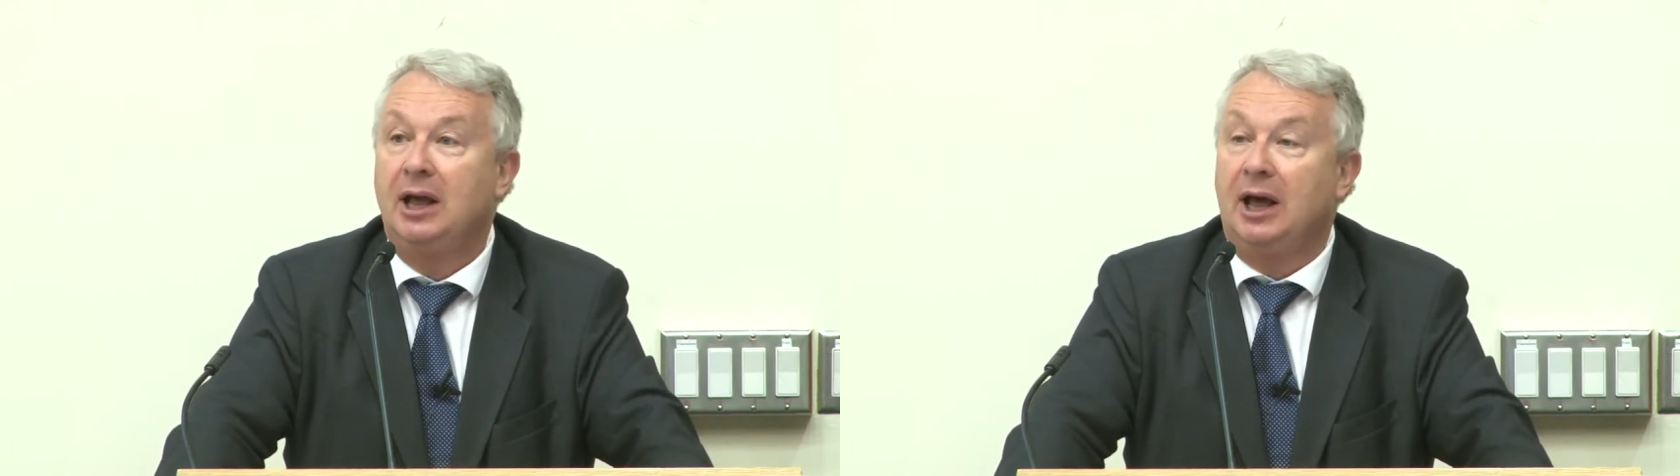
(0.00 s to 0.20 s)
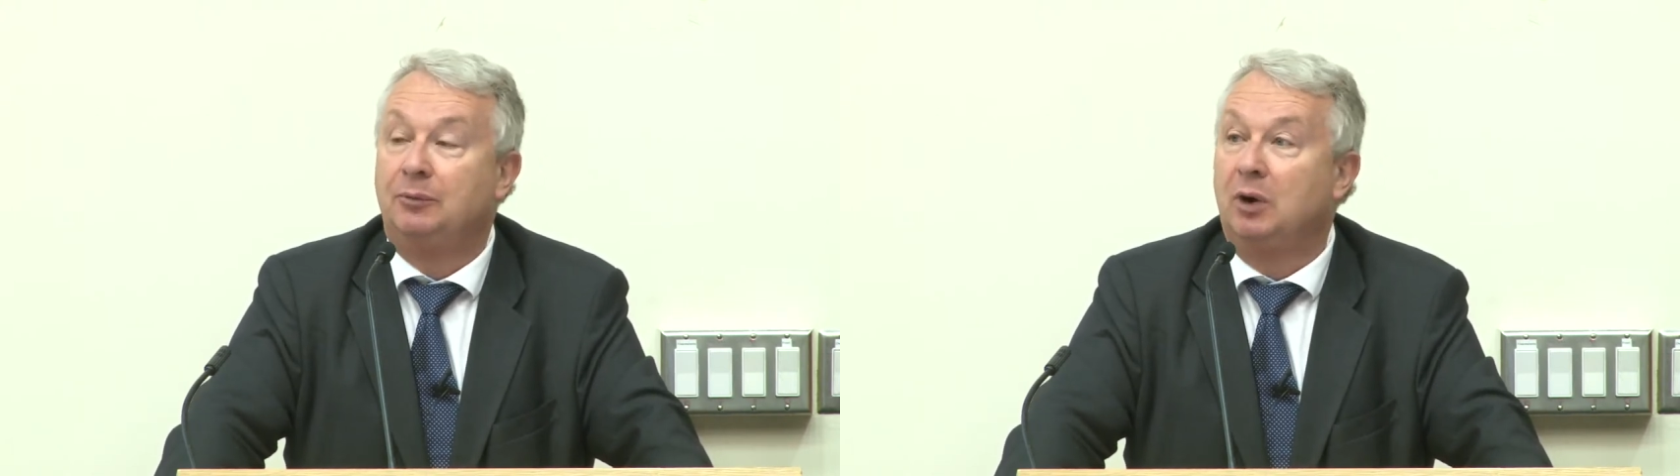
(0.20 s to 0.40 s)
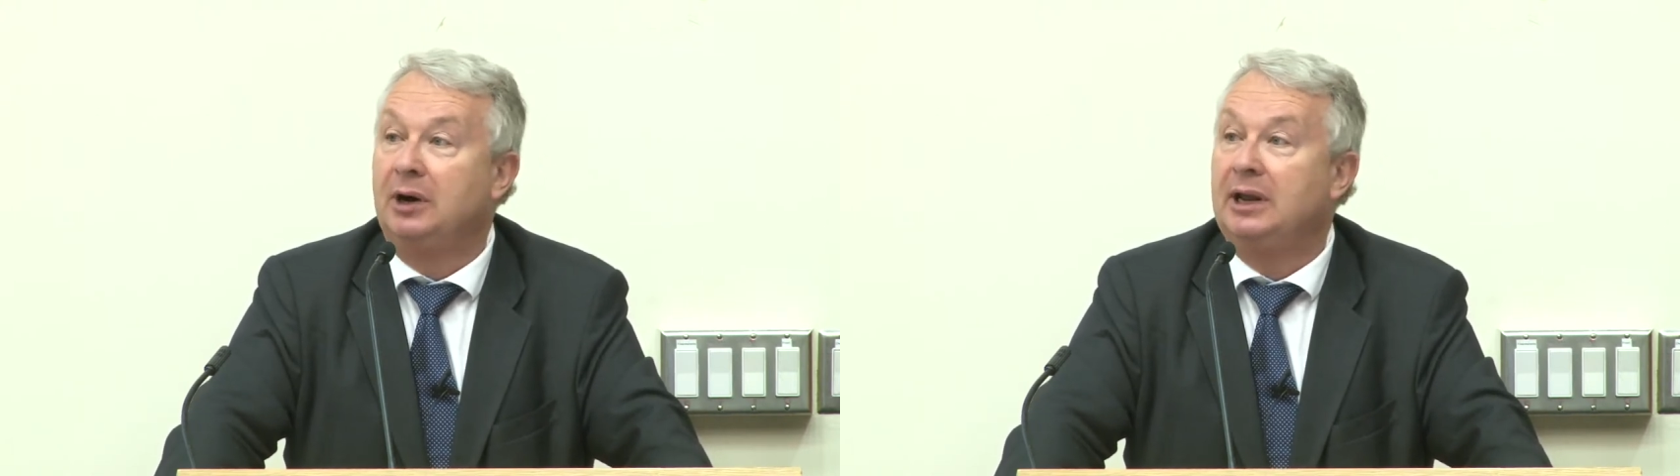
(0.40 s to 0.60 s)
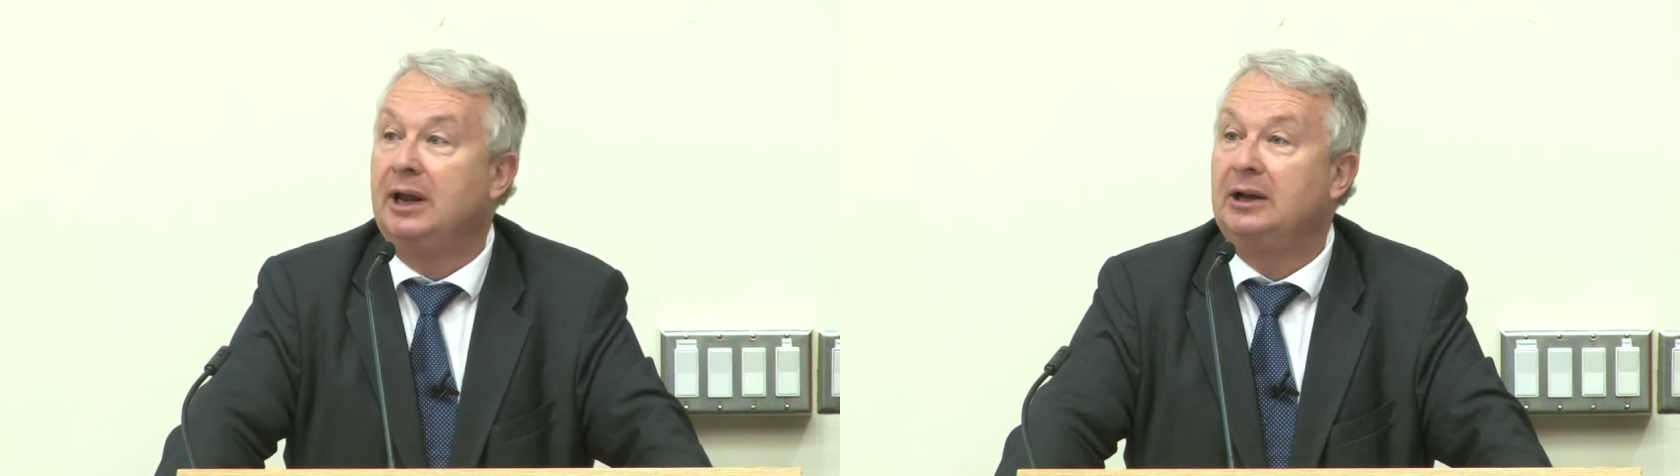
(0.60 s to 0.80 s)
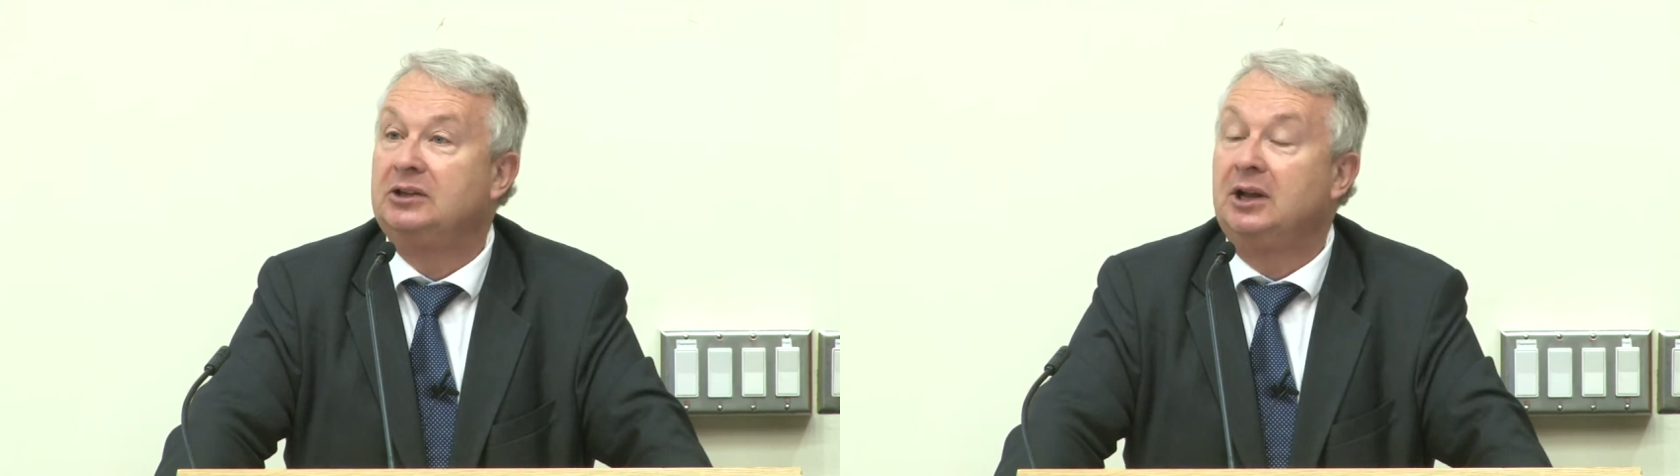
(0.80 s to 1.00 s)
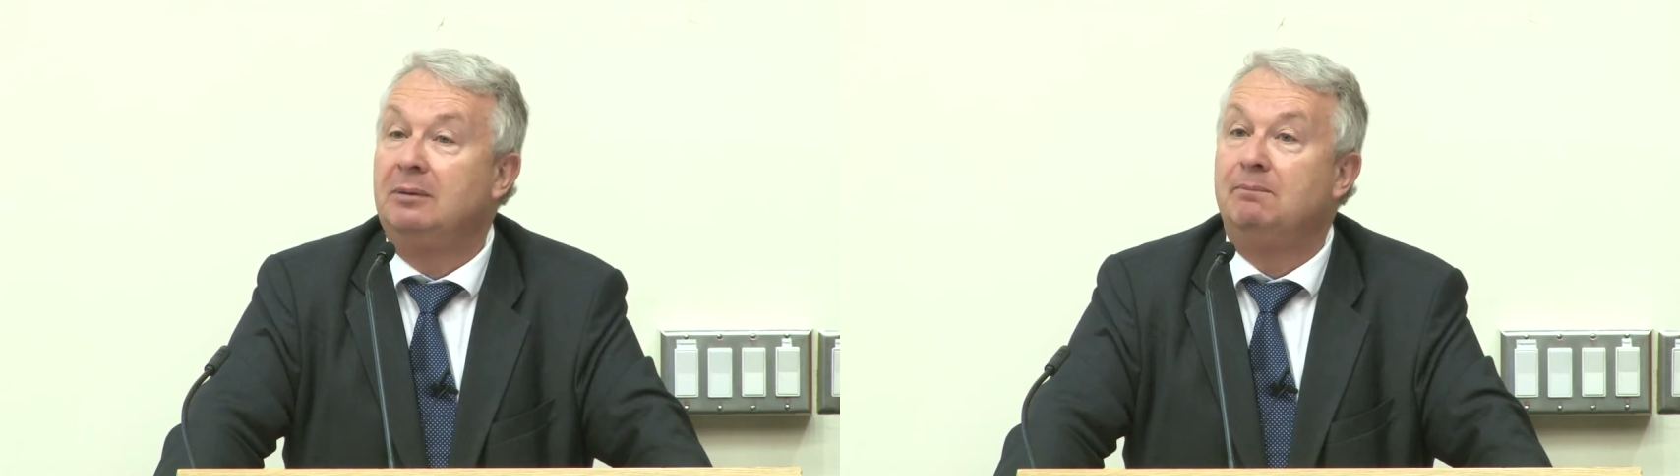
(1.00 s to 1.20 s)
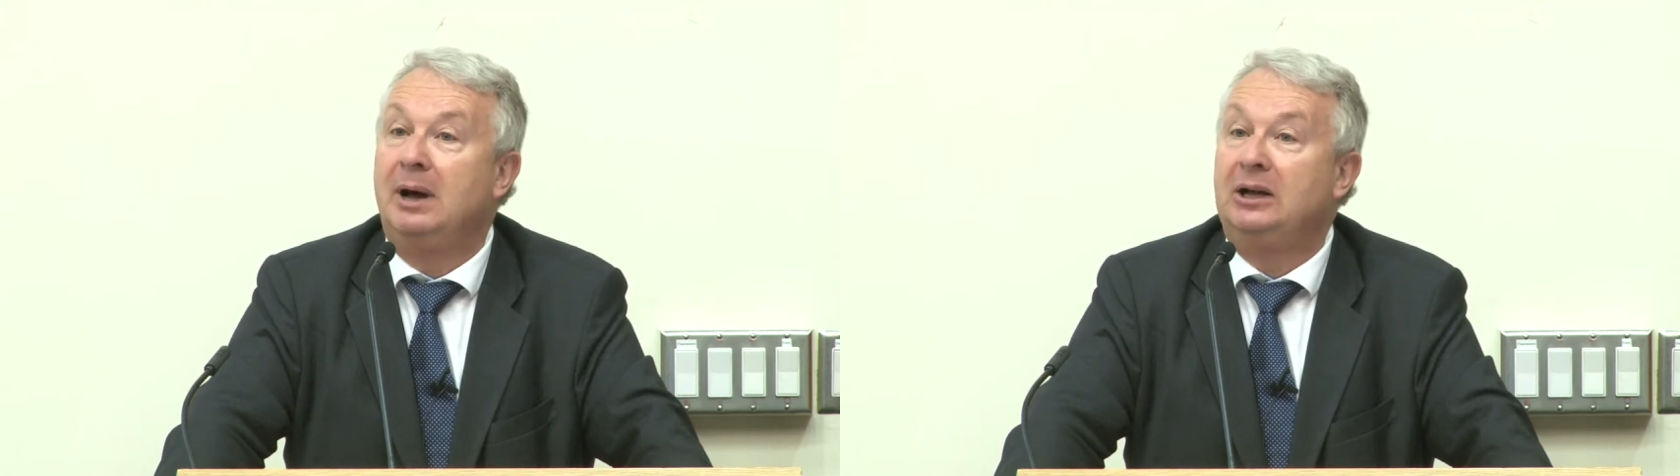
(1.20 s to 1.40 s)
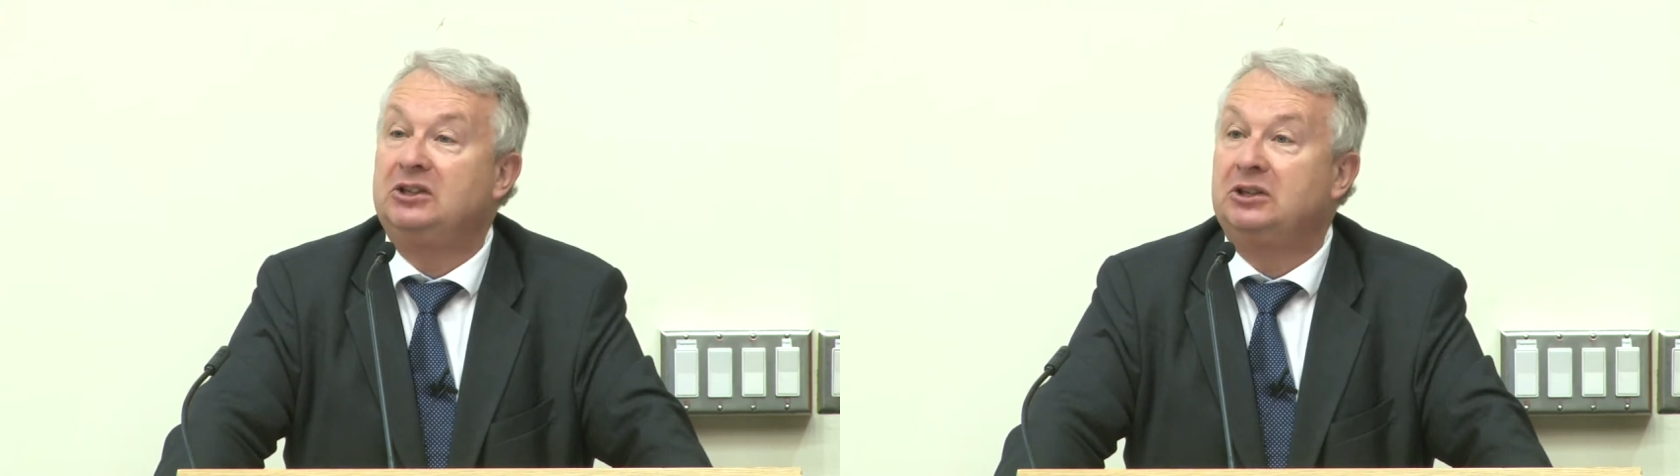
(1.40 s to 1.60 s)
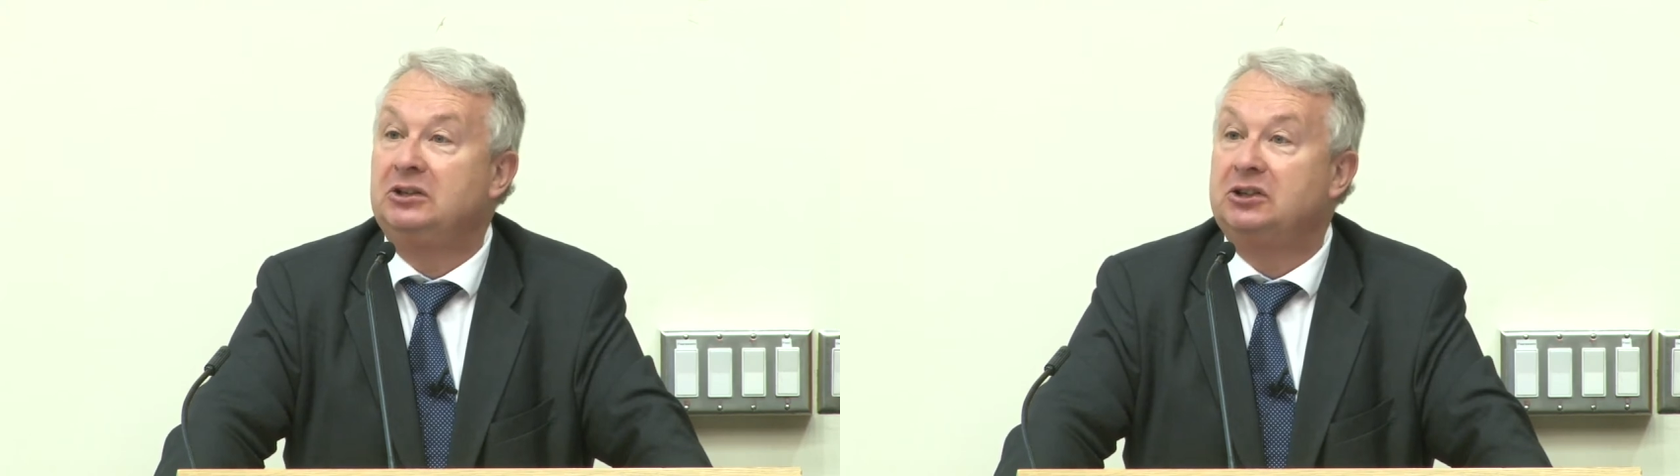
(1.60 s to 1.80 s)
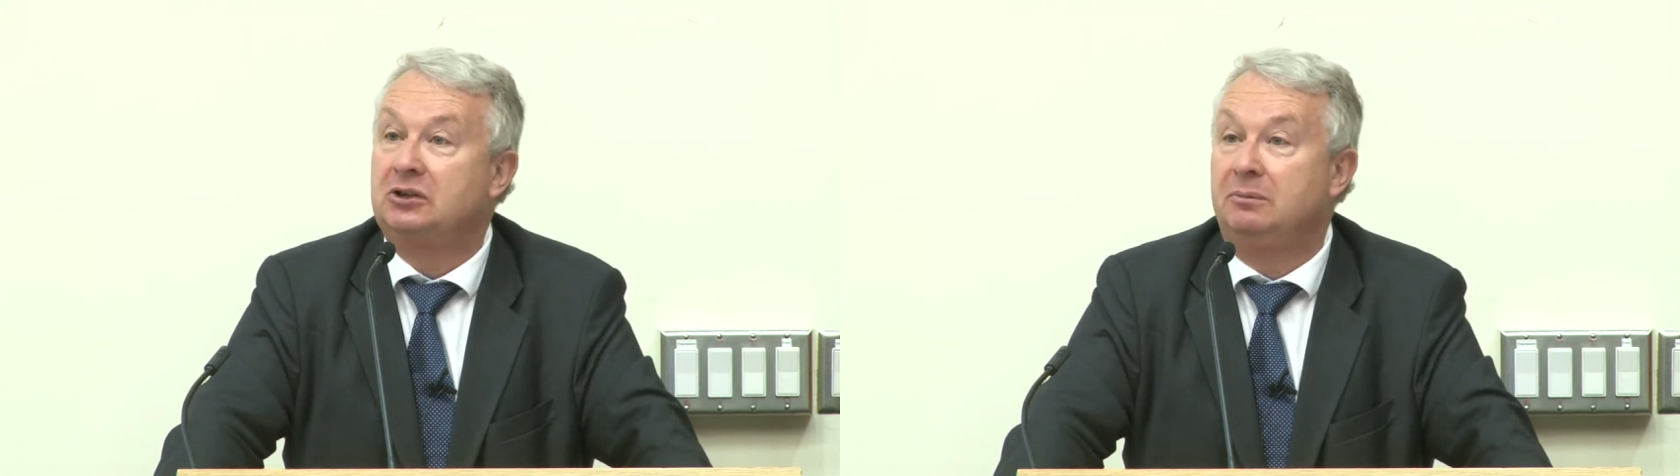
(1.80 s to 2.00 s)
and where he has mass
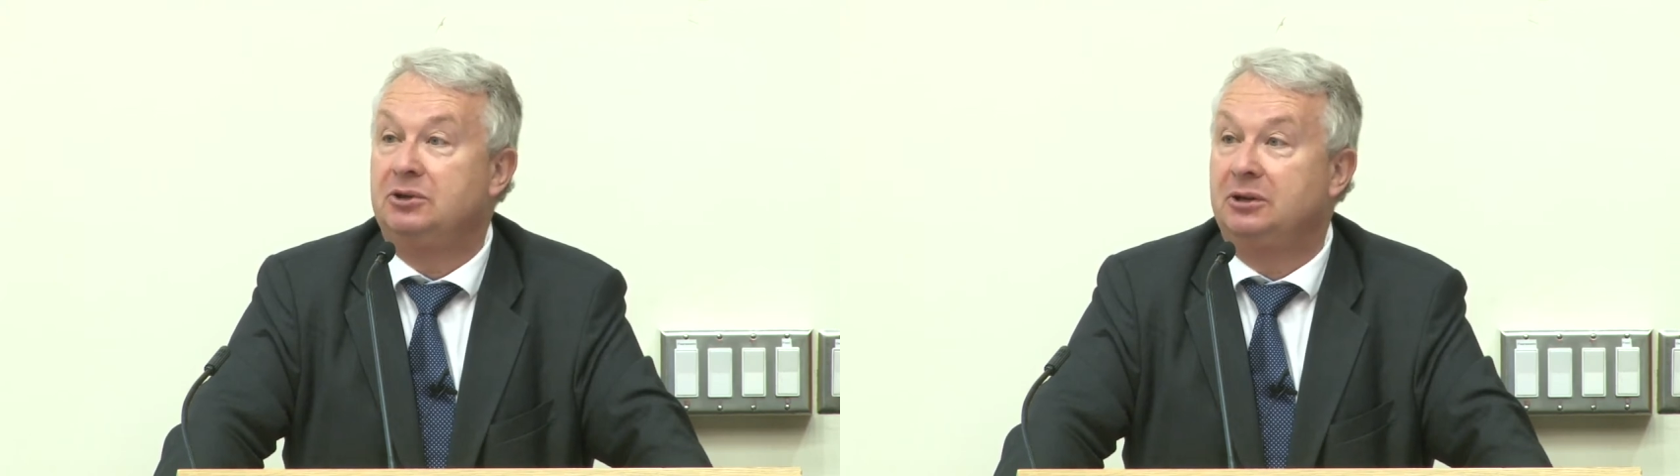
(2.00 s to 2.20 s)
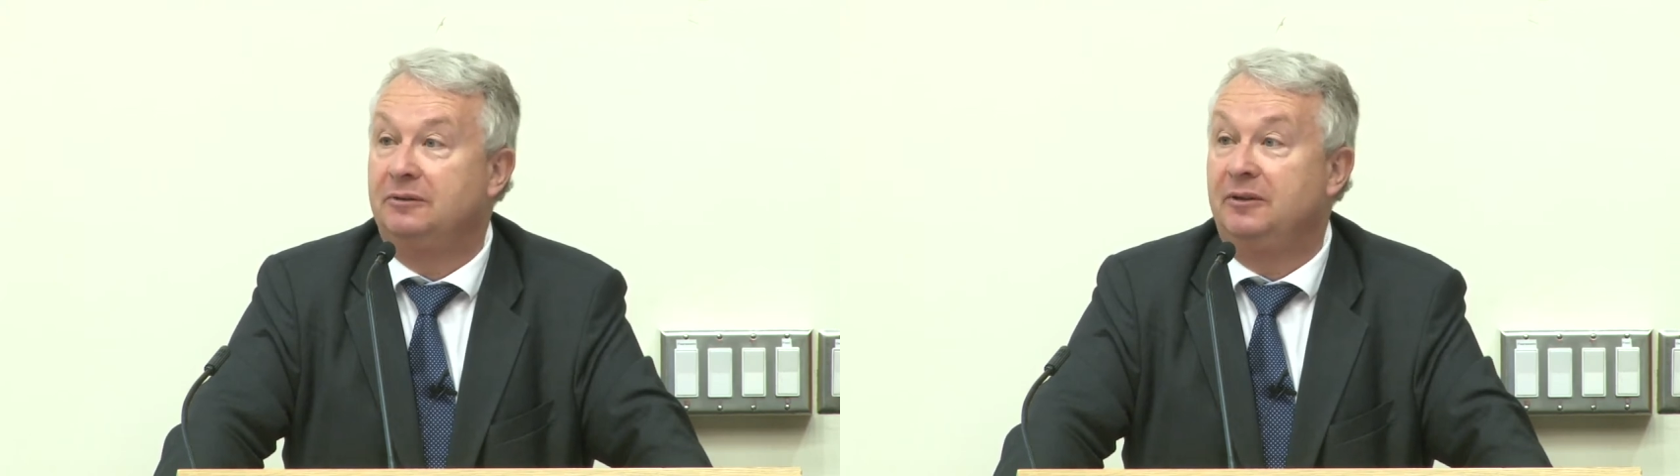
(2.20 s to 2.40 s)
conscription